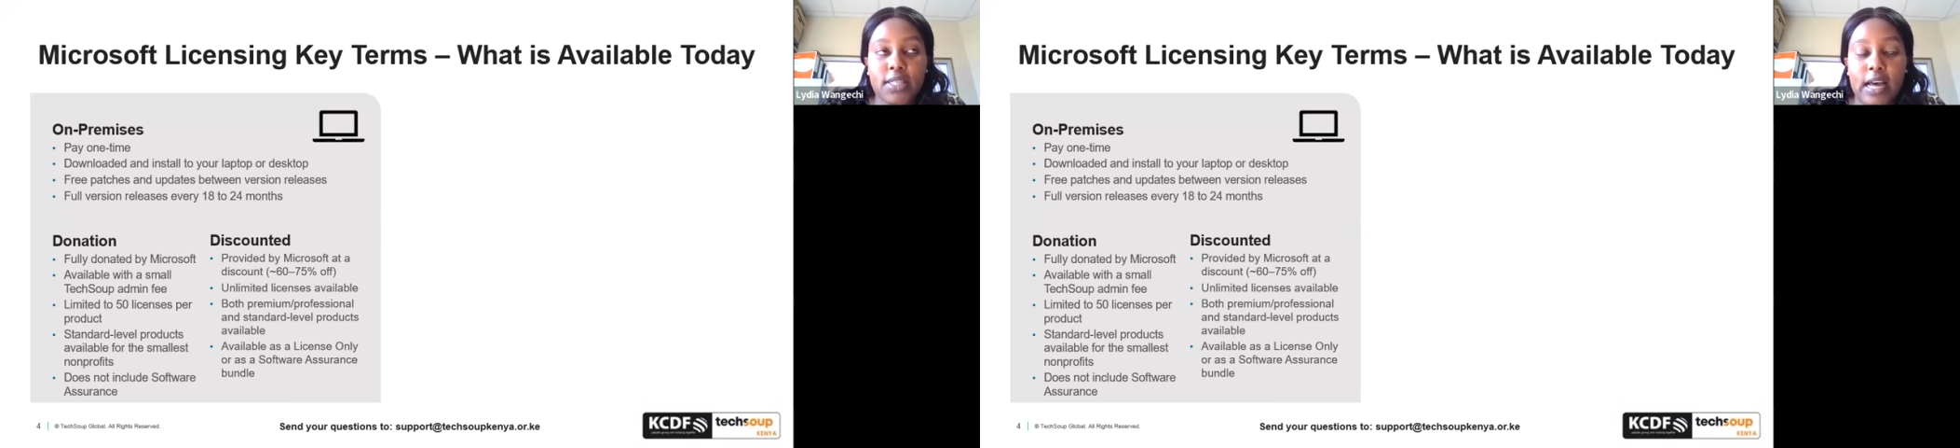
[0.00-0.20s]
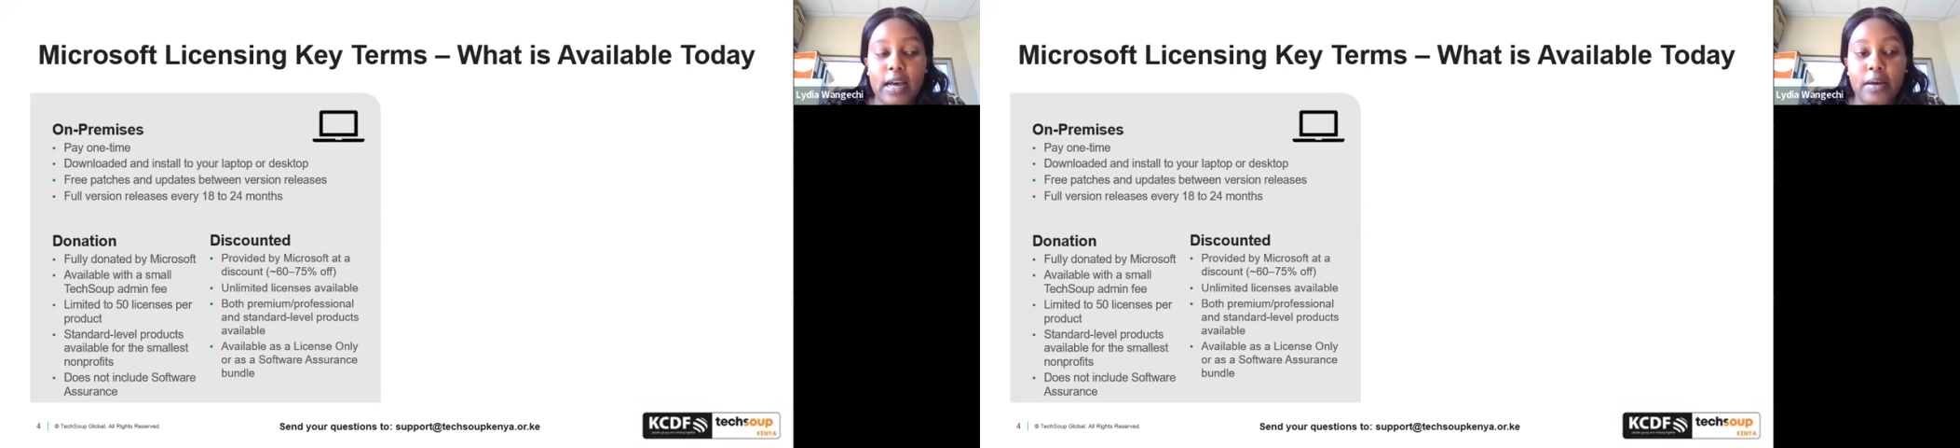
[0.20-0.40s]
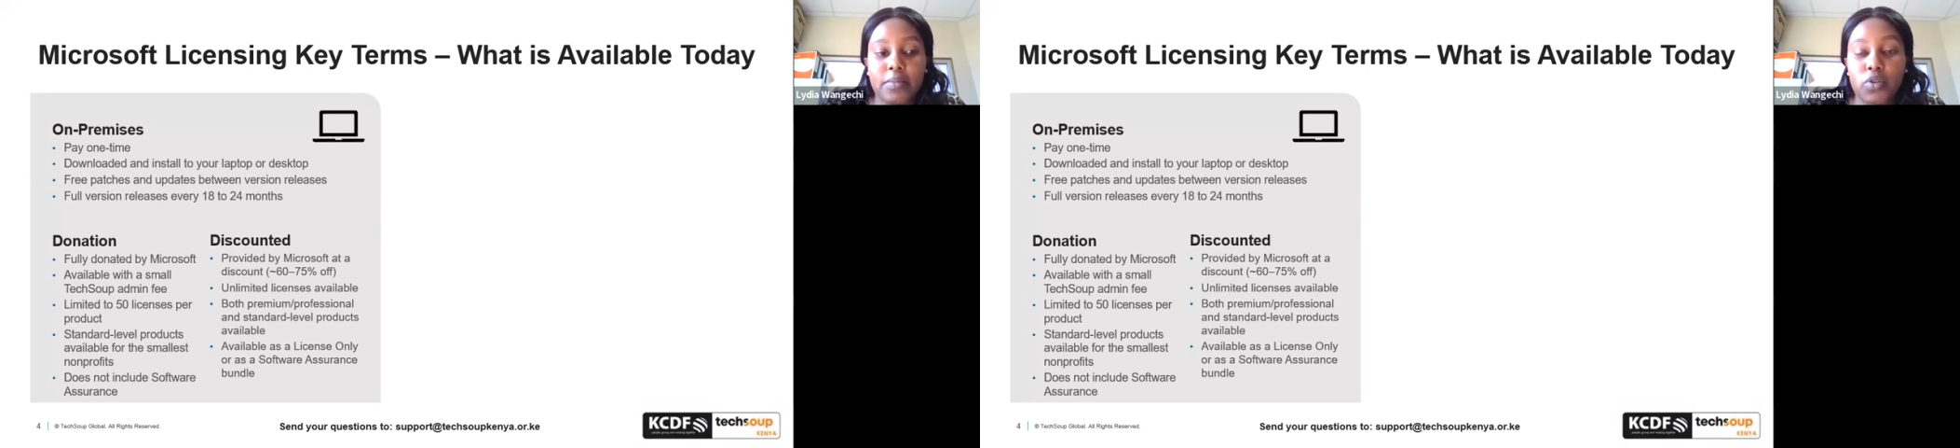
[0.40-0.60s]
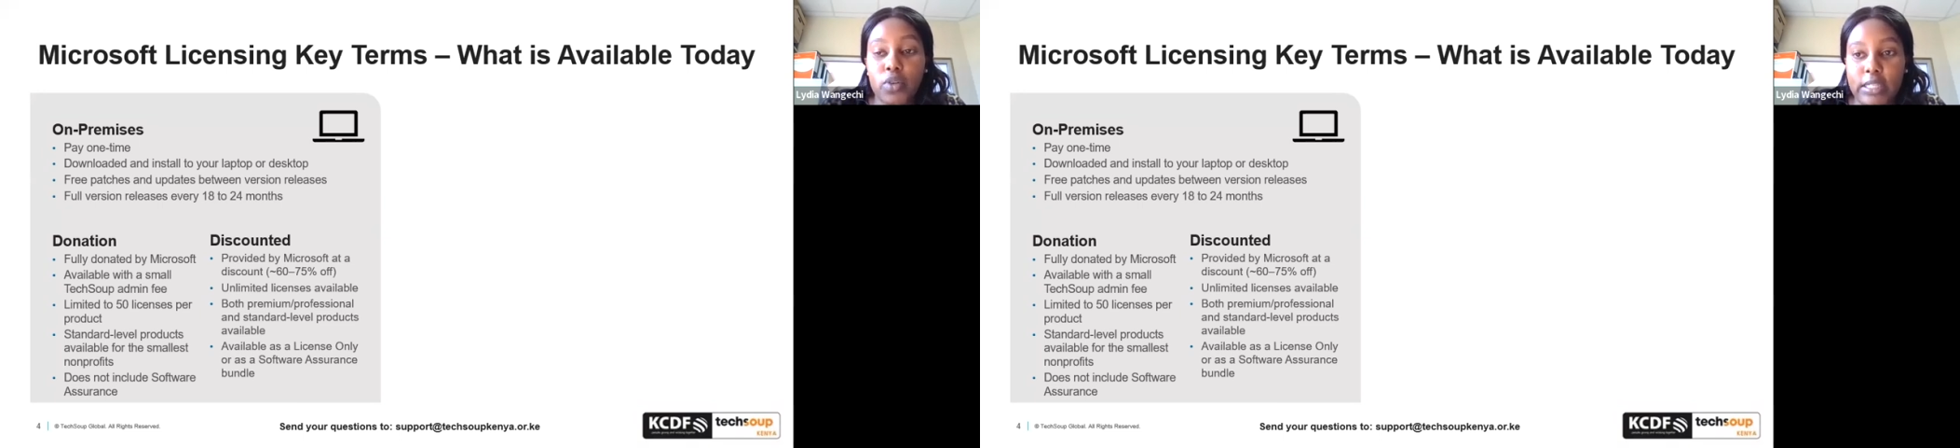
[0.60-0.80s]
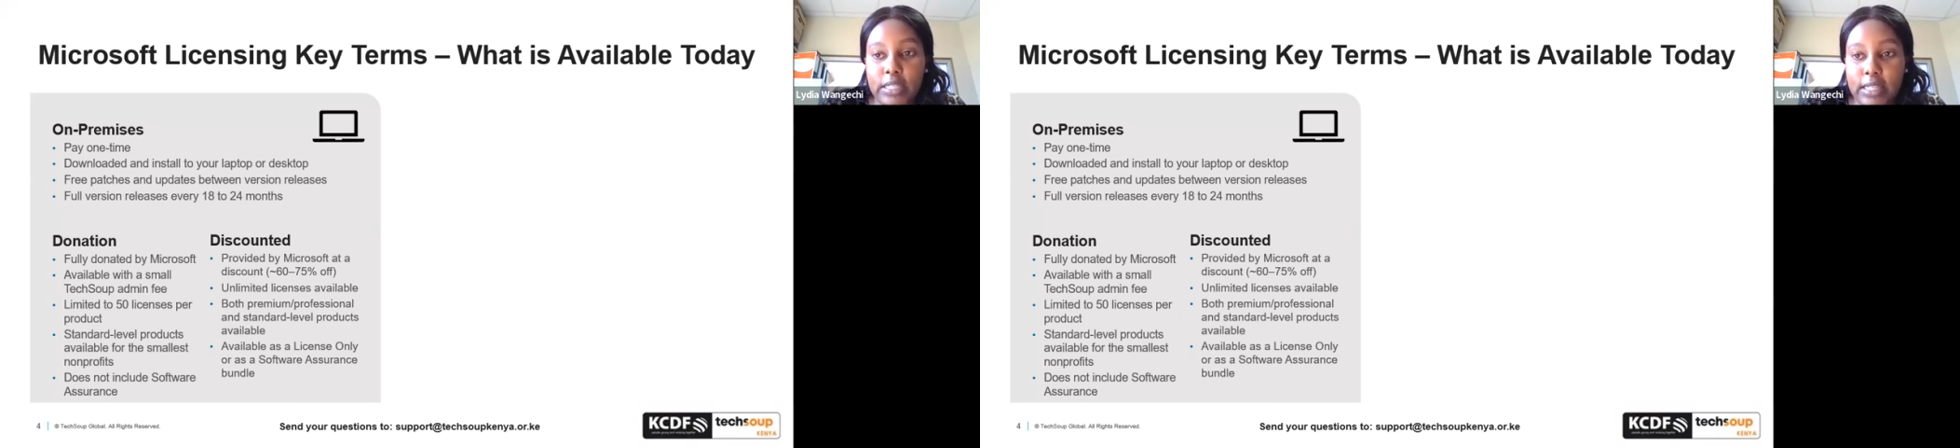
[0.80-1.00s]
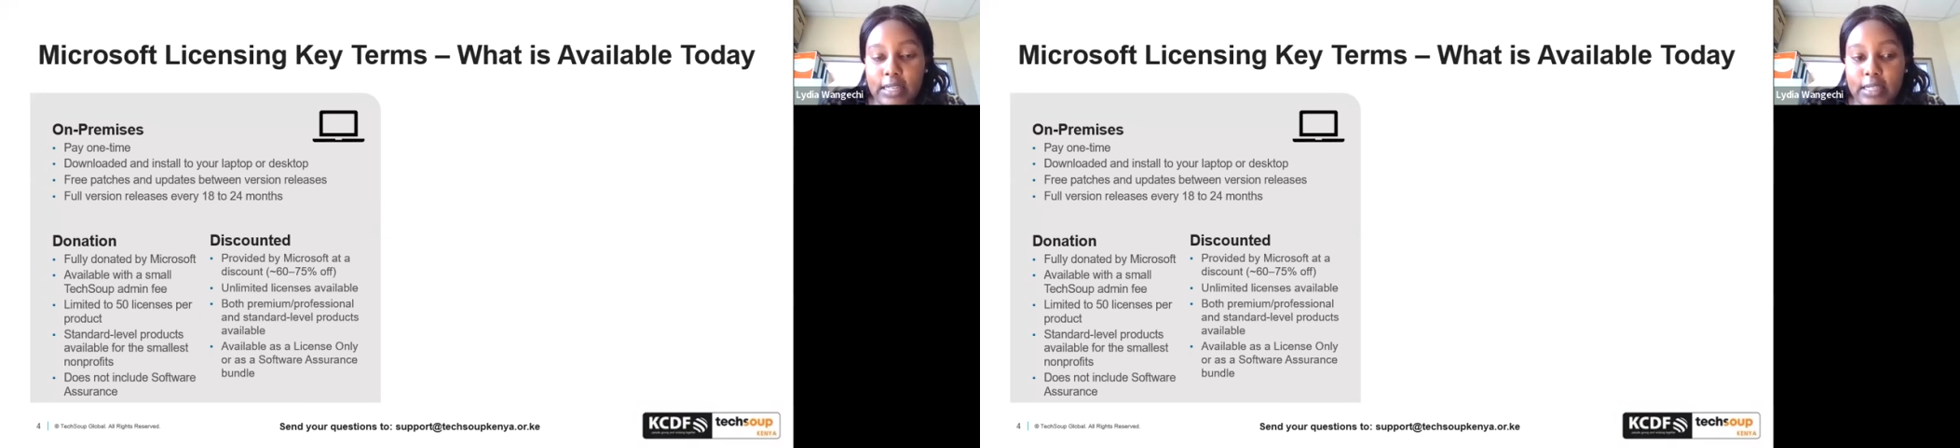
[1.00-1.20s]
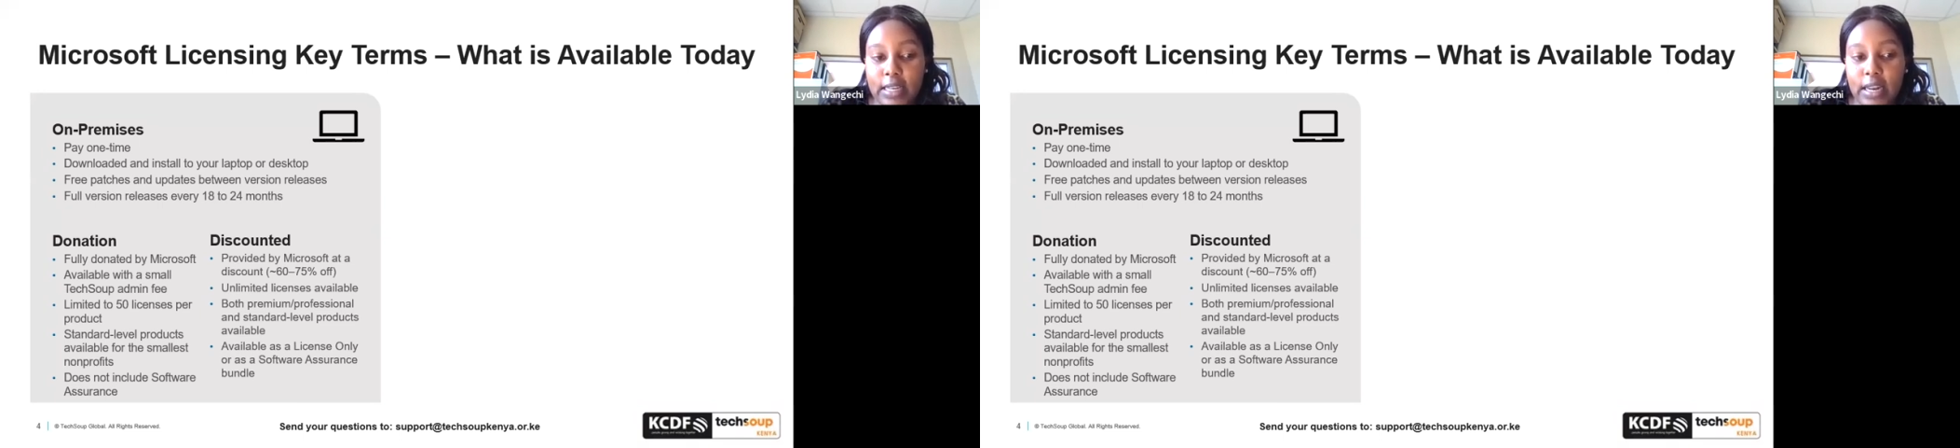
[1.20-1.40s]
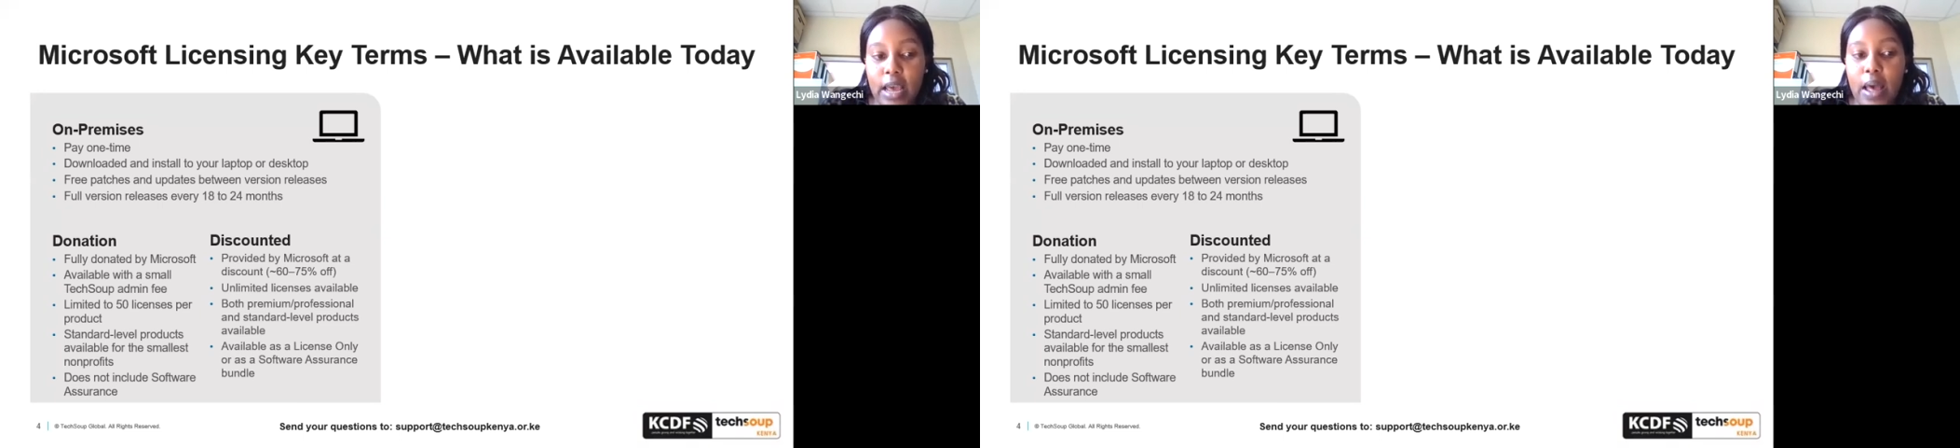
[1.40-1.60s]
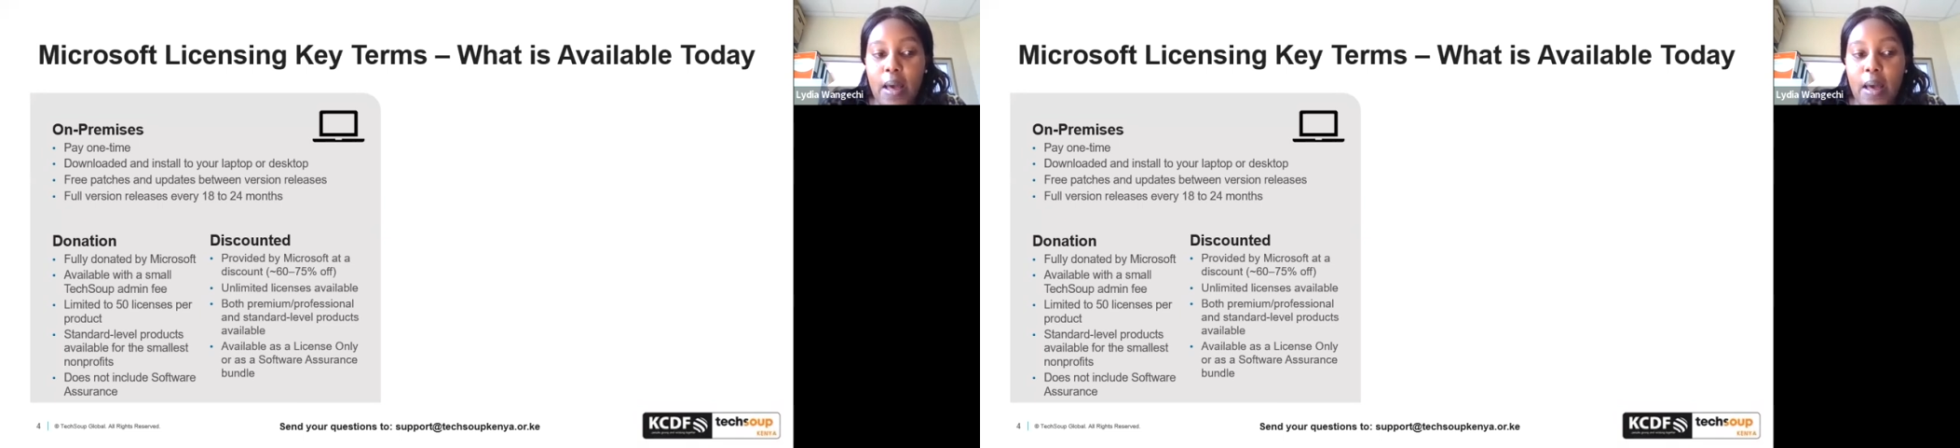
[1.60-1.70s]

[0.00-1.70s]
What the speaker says: 2013.